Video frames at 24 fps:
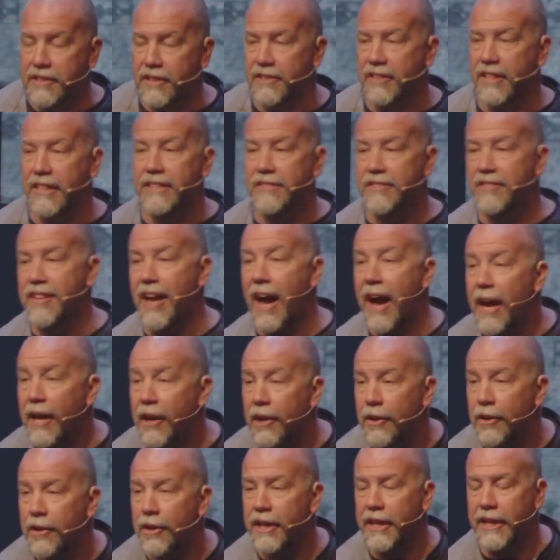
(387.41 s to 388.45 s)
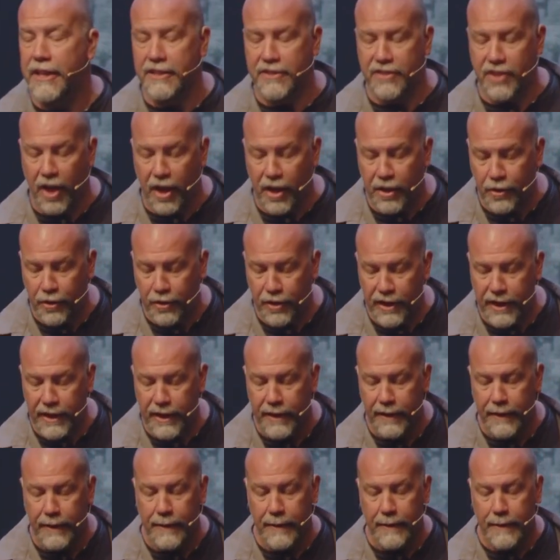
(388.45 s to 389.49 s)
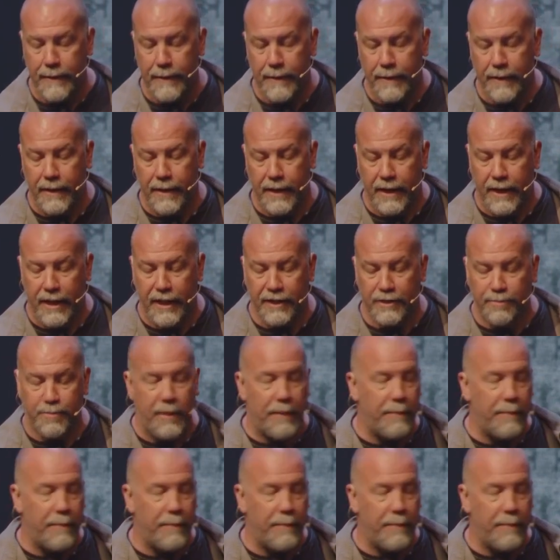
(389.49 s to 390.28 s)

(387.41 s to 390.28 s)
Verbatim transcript: He's tired, he's hungry, he's been